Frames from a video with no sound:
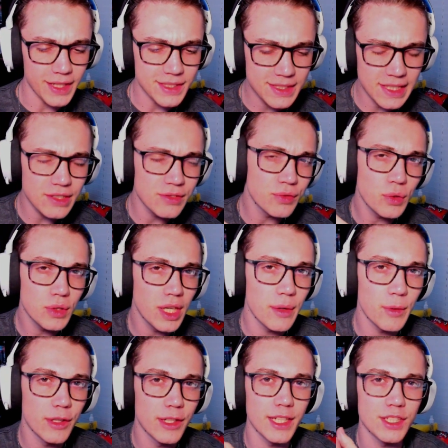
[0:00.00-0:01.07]
It says full
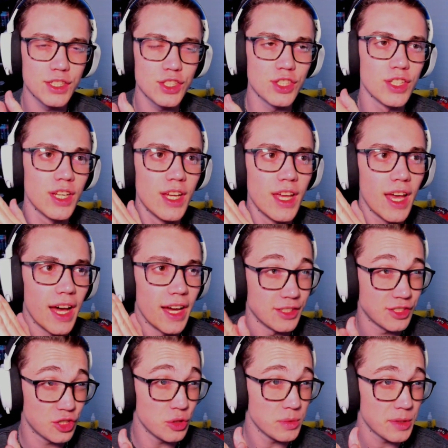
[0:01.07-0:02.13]
game on itch. I
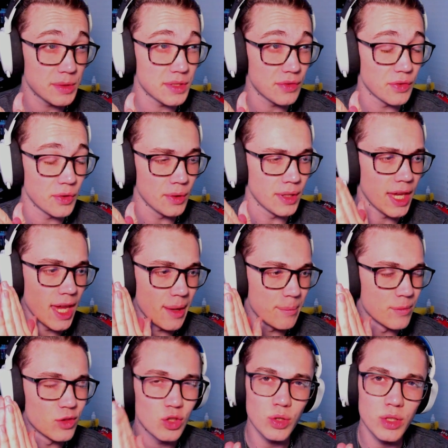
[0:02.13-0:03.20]
assumed it was the full
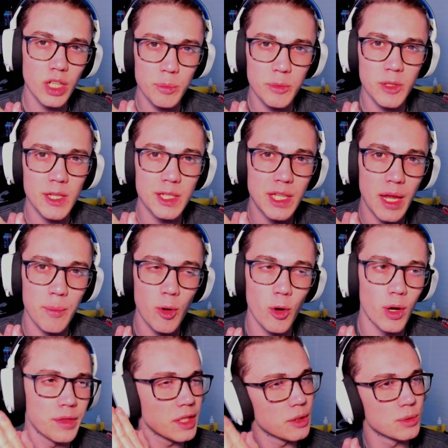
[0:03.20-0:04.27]
game. Turned out to be the demo.
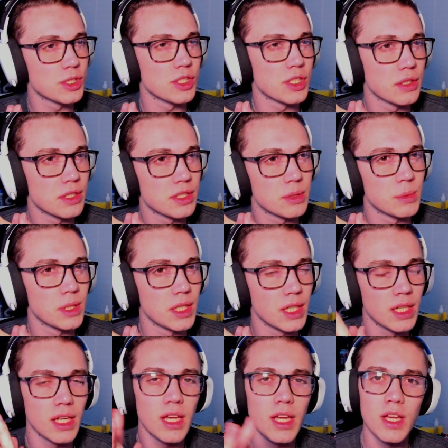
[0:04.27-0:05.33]
I thought it was just a glitch at the
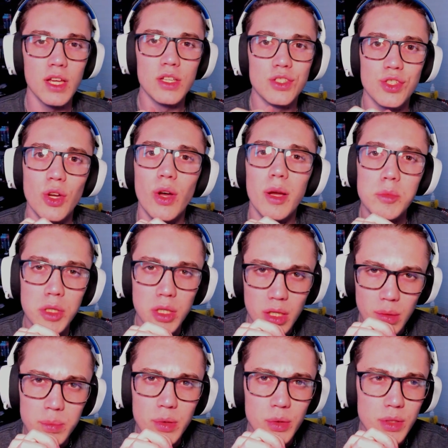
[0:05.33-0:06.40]
beginning. So I'm
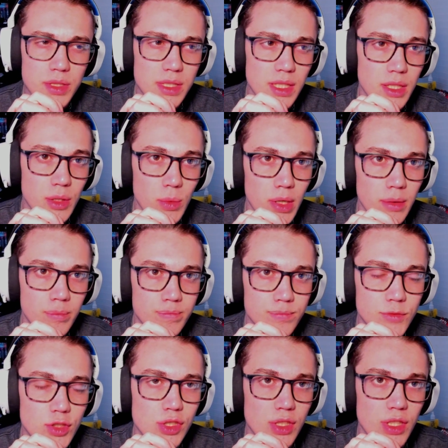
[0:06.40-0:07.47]
gonna upload this anyway
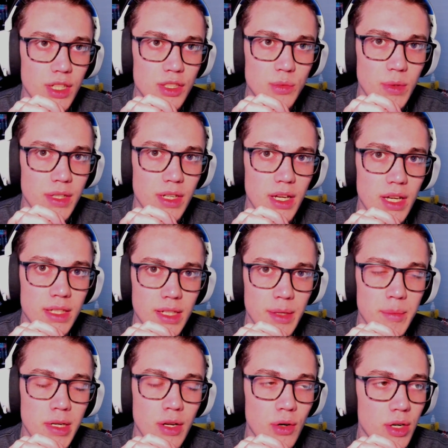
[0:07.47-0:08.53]
just cause why not? I
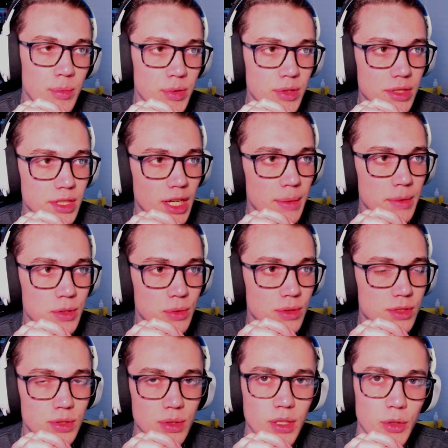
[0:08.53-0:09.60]
mean, I already put the time into
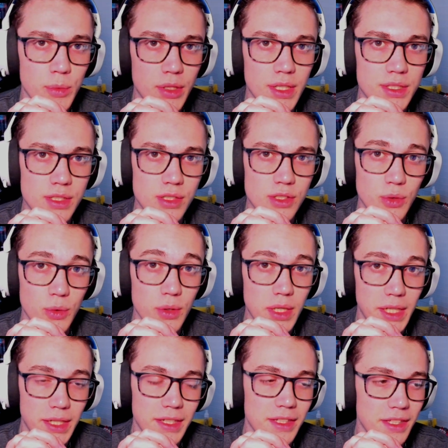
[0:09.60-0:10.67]
it, so I hope you guys
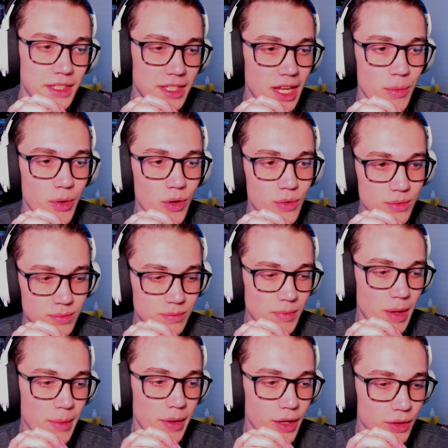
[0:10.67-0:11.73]
enjoyed the demo.
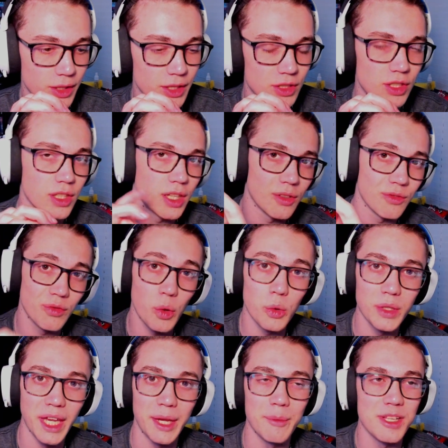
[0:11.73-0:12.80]
Maybe I'll get to the full
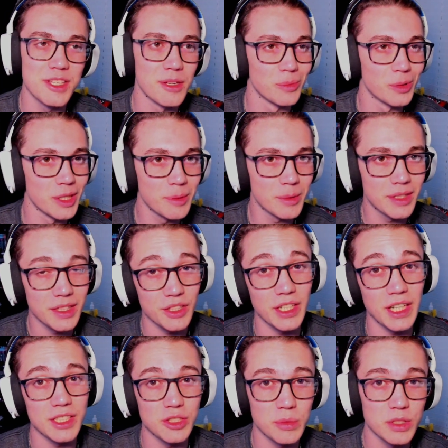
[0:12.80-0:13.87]
game at some point, but thank you
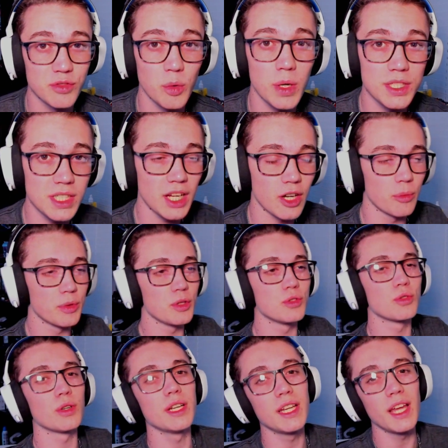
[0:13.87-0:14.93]
guys so much for watching. I hope you
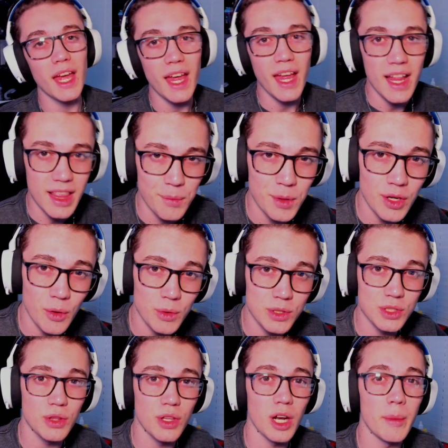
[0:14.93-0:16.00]
enjoyed. Let me know
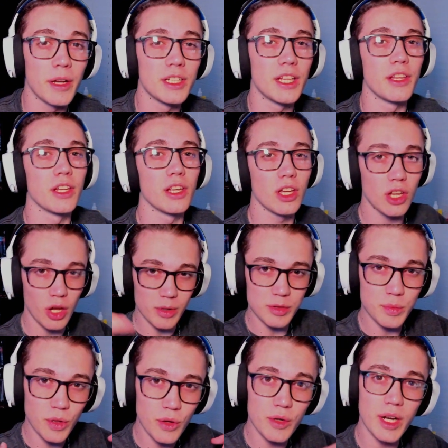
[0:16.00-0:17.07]
what you thought about demo in the comments
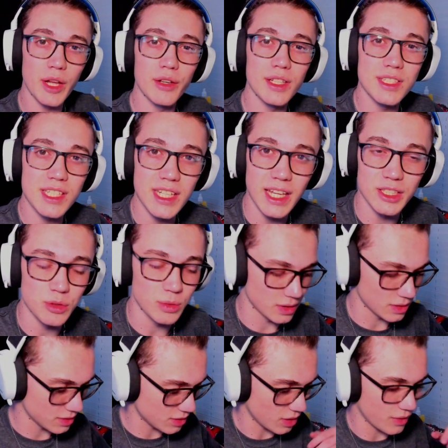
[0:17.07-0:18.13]
below, and I'll catch you in the next one.
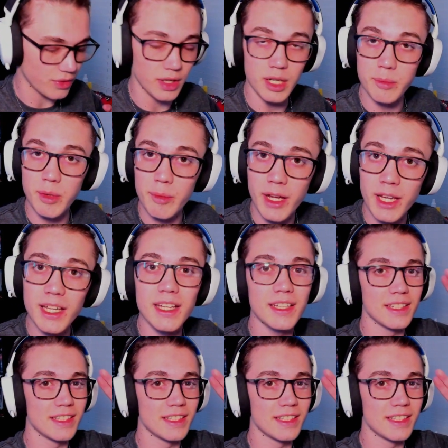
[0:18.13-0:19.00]
Sorry for hitting my mic.